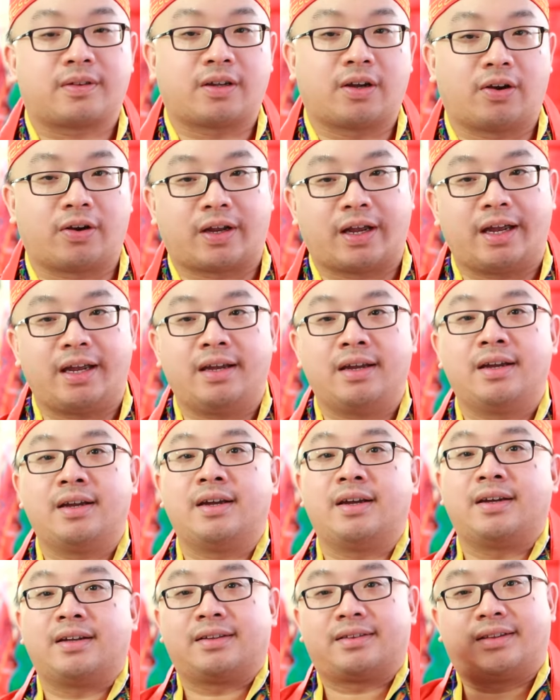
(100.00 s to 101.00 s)
okay,
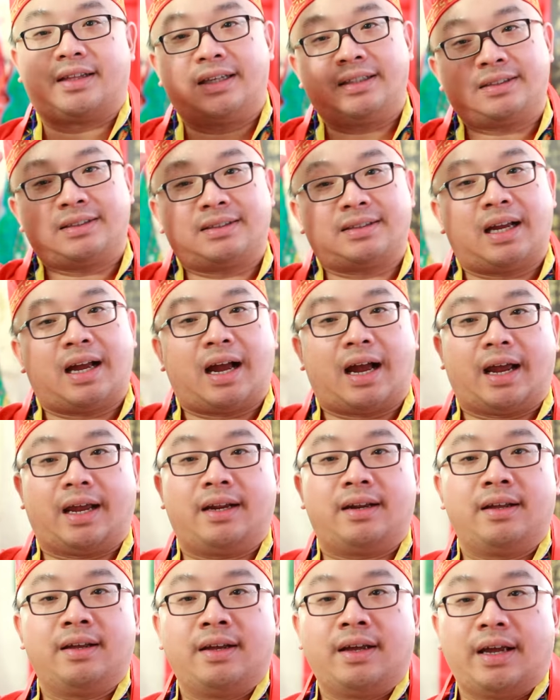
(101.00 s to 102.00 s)
this
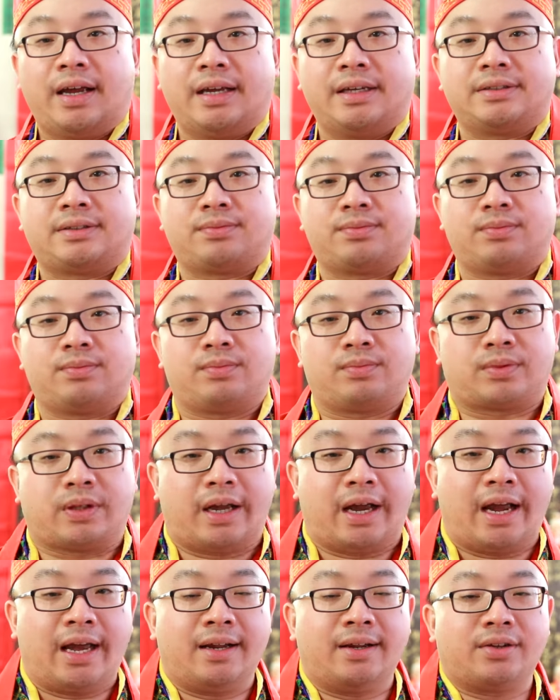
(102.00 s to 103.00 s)
side is
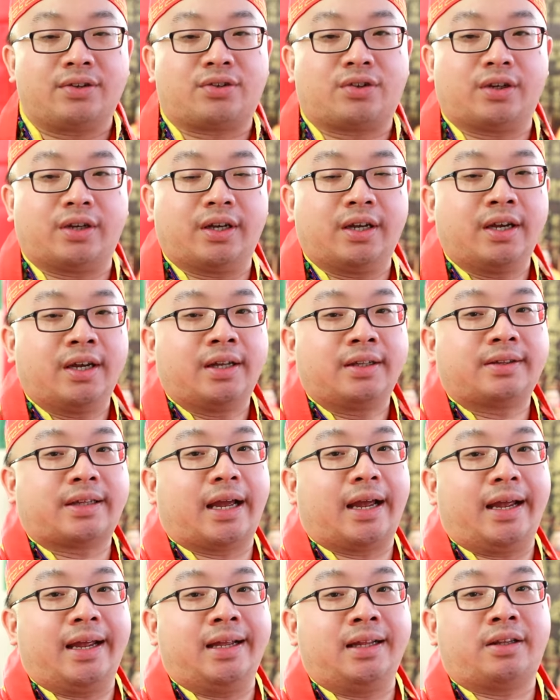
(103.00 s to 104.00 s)
the energy
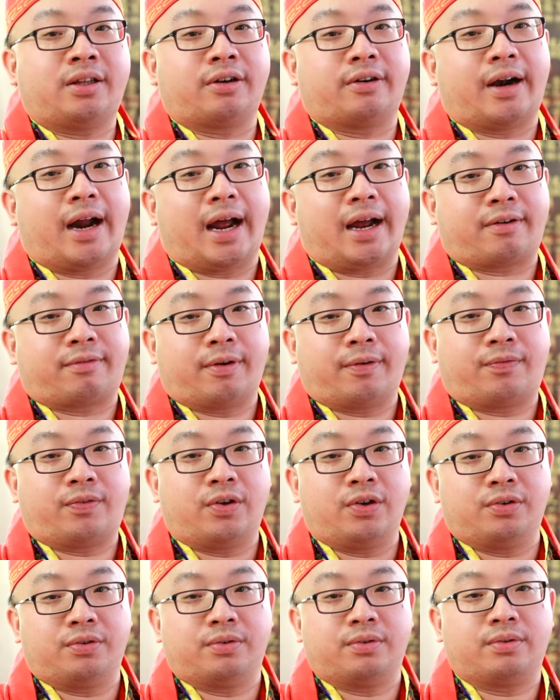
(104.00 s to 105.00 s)
that interact with
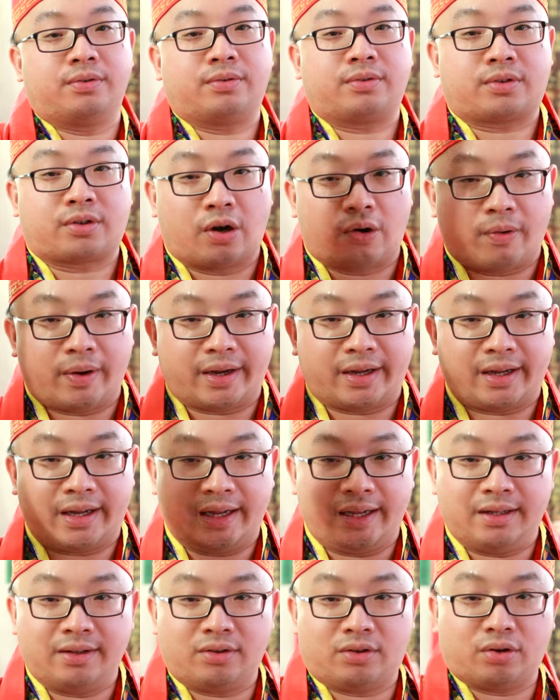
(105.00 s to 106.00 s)
you, going
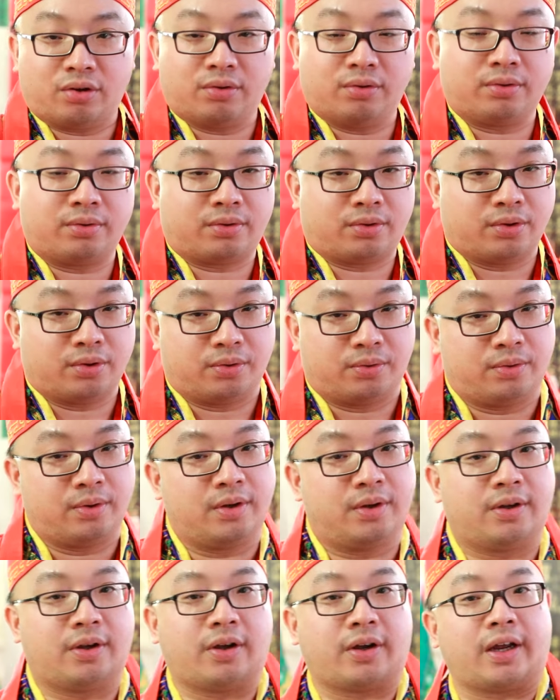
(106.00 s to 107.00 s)
into you,
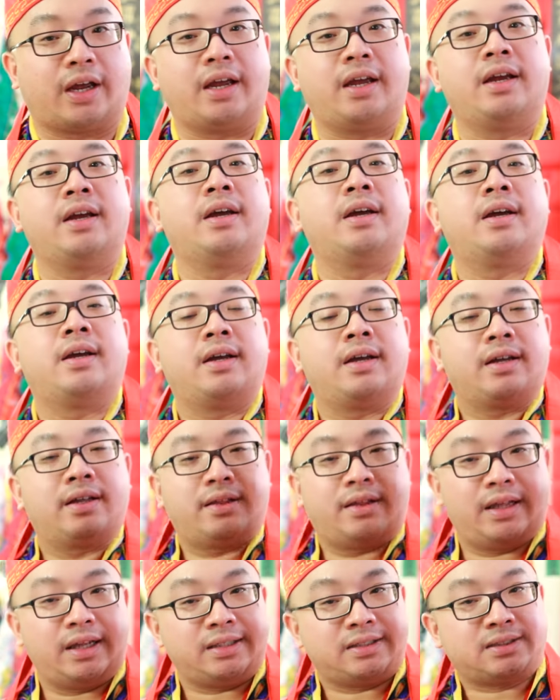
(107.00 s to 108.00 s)
okay?
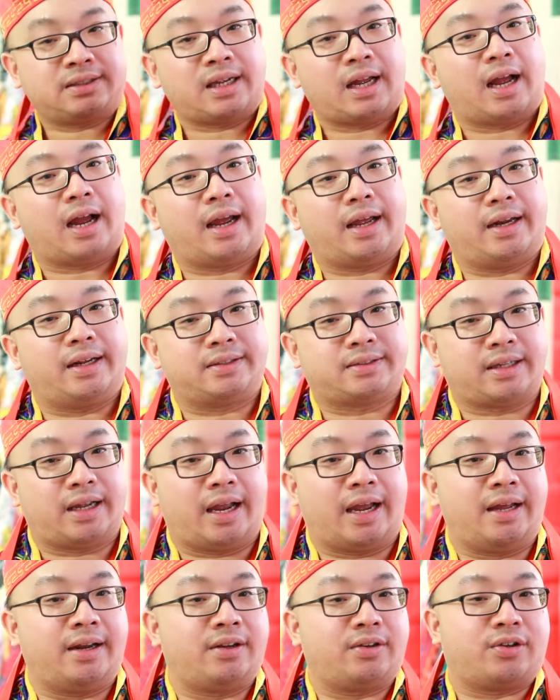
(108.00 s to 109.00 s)
This side is the
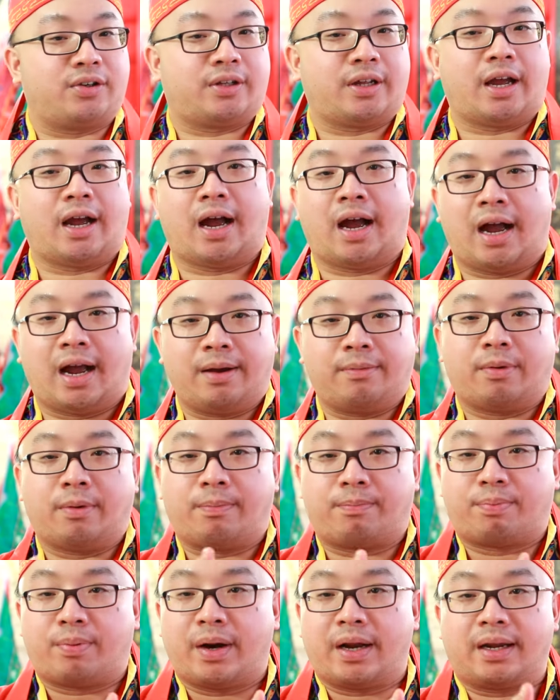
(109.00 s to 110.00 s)
energy that I will
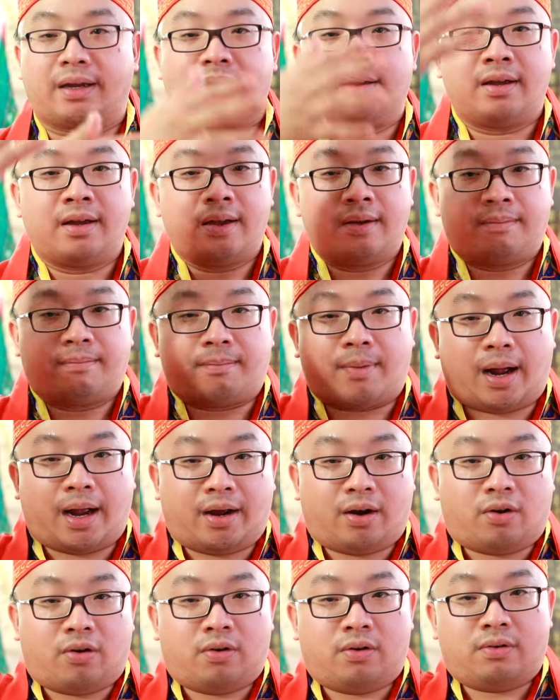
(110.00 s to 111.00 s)
bring
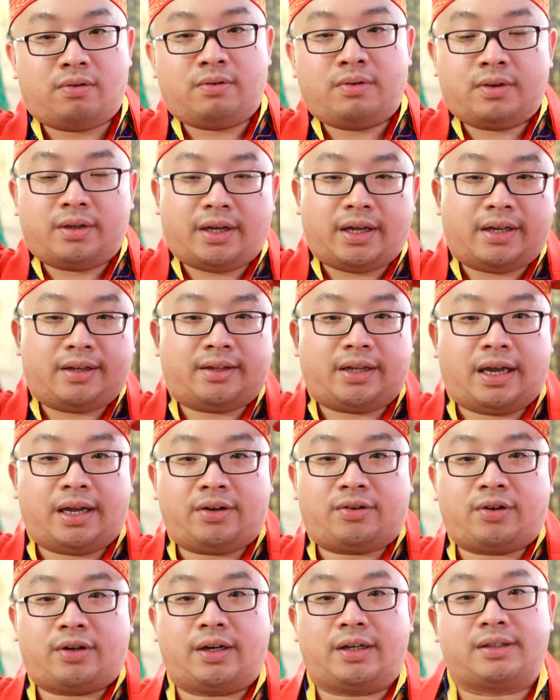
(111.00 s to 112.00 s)
my own
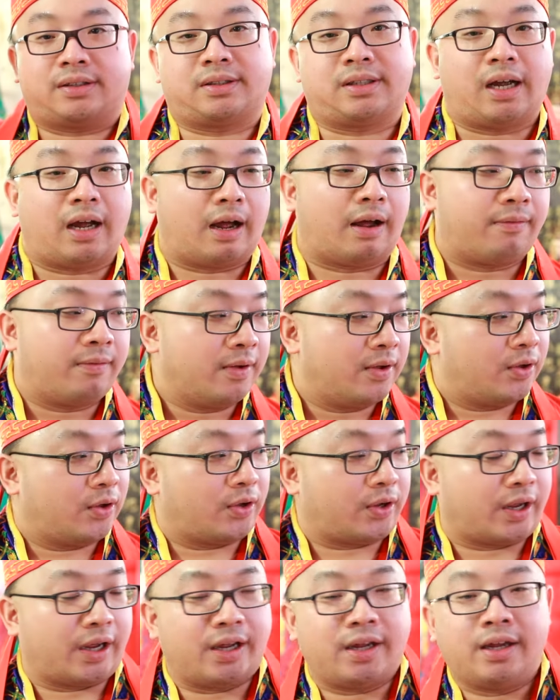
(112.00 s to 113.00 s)
intention and stuff,
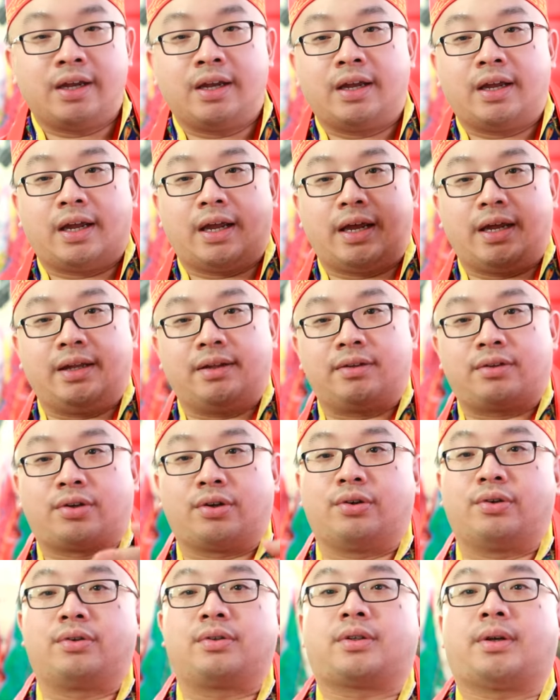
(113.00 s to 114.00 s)
okay,
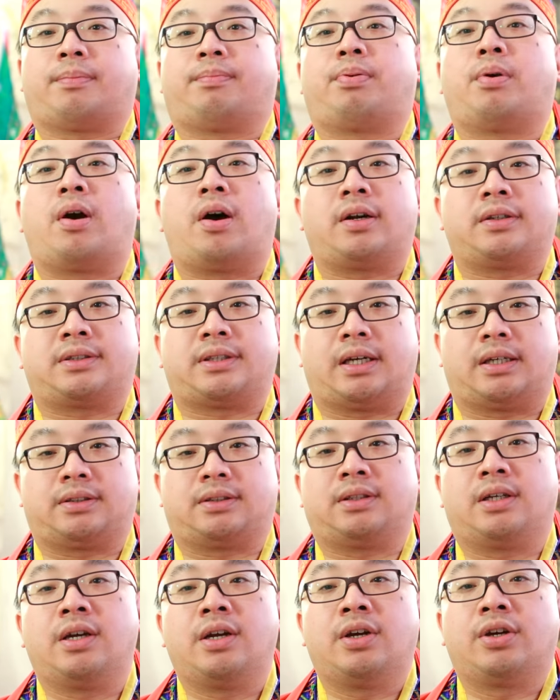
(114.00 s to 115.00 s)
into the
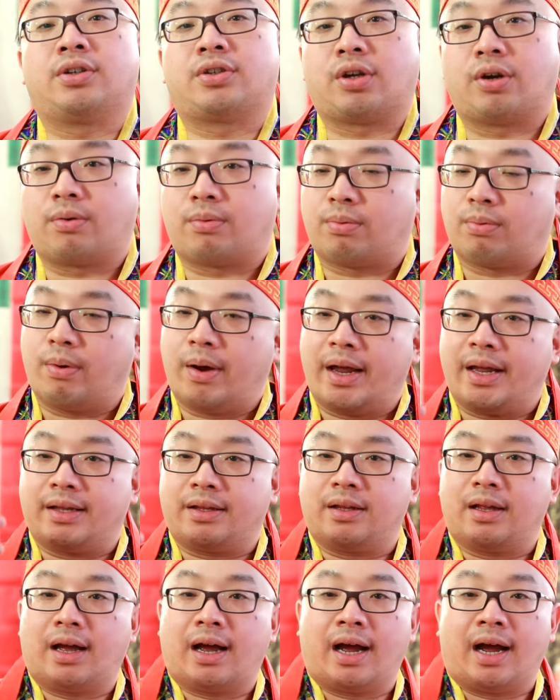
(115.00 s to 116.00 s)
process. So
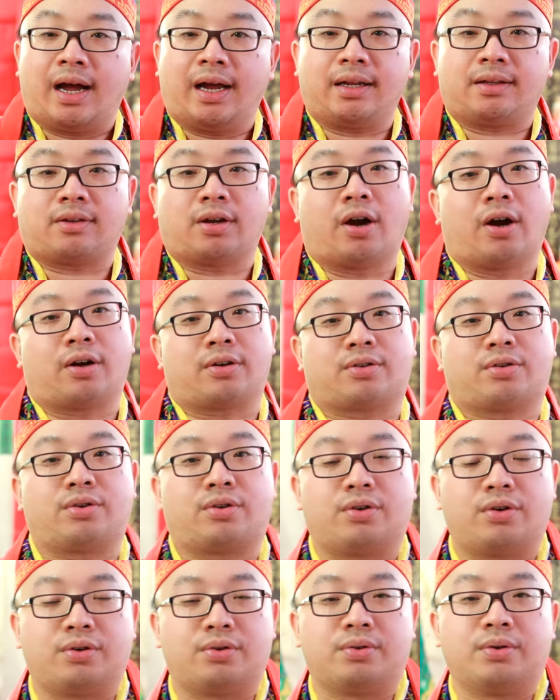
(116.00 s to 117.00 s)
when I talk to
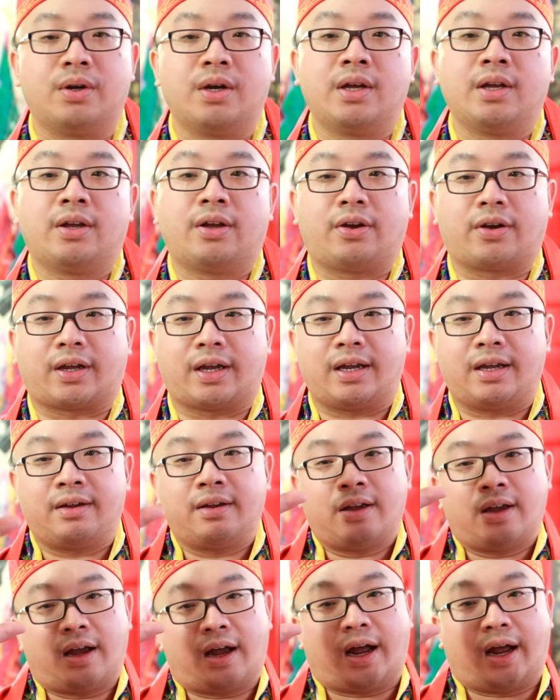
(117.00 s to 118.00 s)
you, okay,
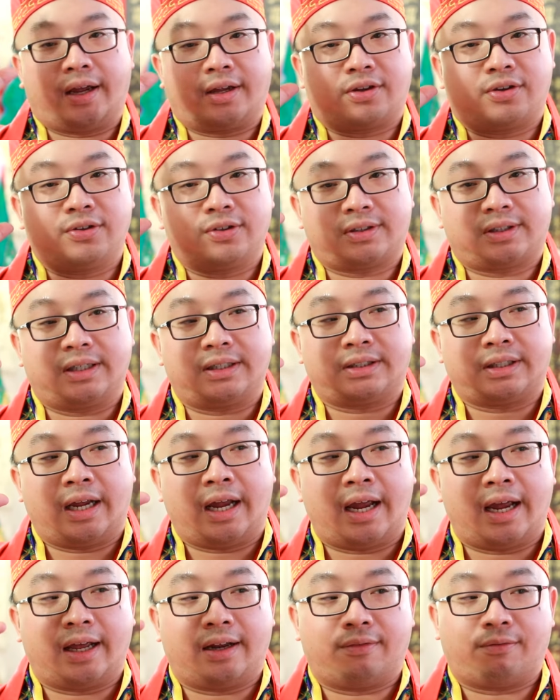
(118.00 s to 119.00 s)
I use this
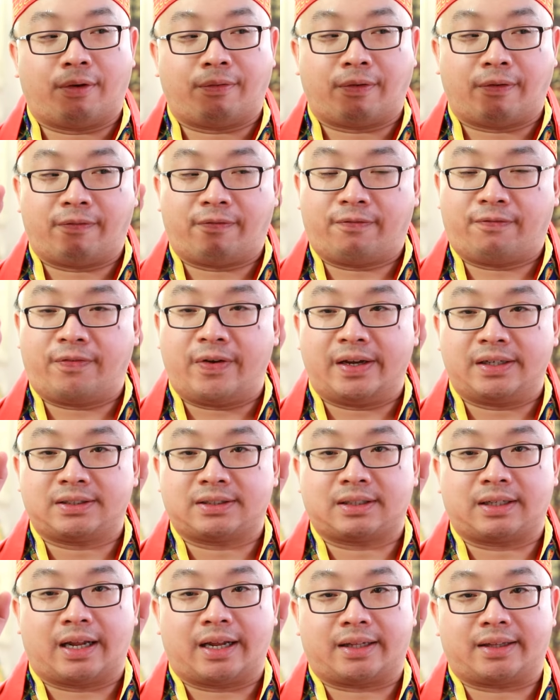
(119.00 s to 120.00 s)
hand with a
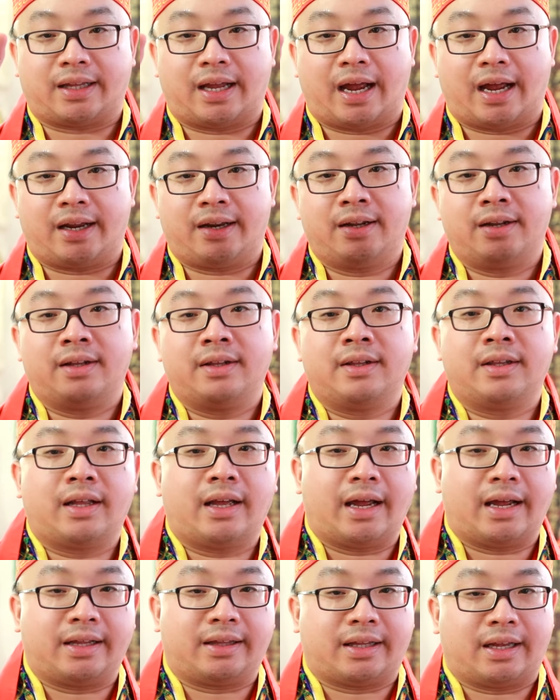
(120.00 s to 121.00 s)
fist like that
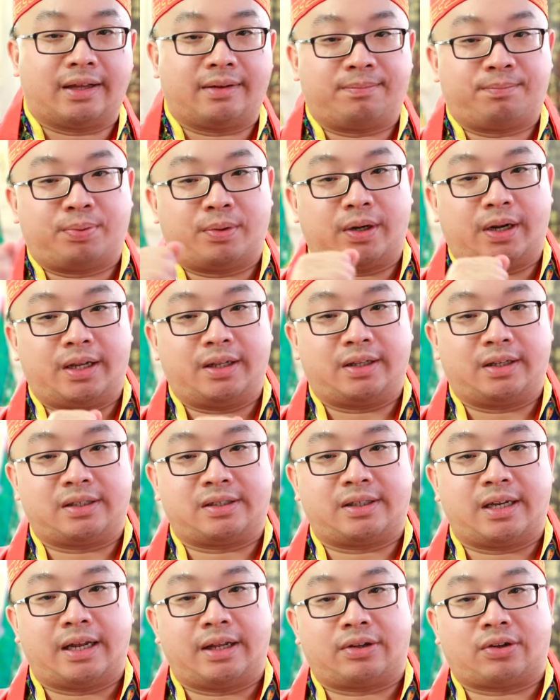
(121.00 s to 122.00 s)
and then put in the
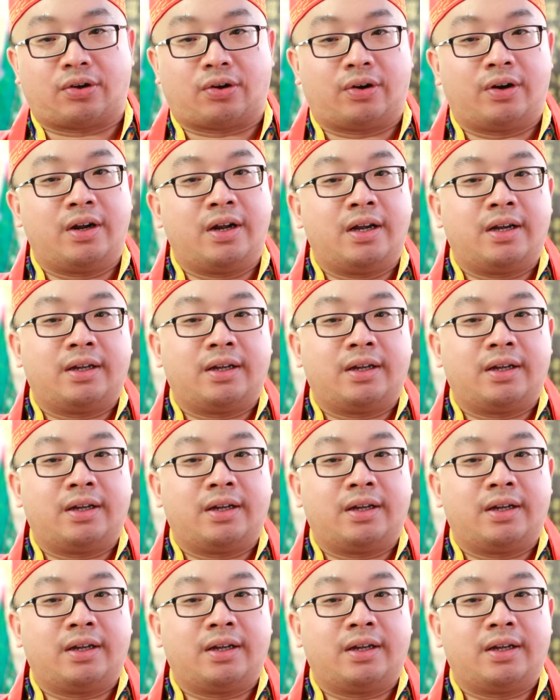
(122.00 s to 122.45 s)
center.